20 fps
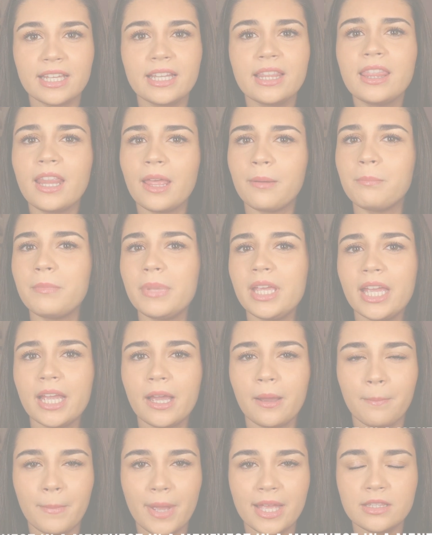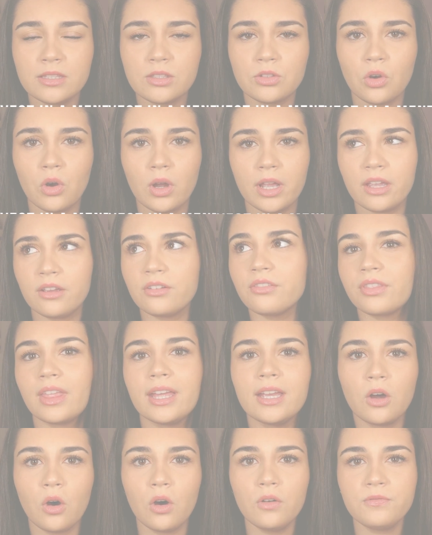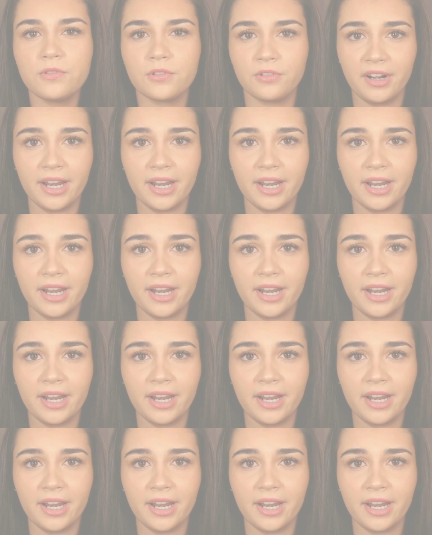in them being a mentor if they offer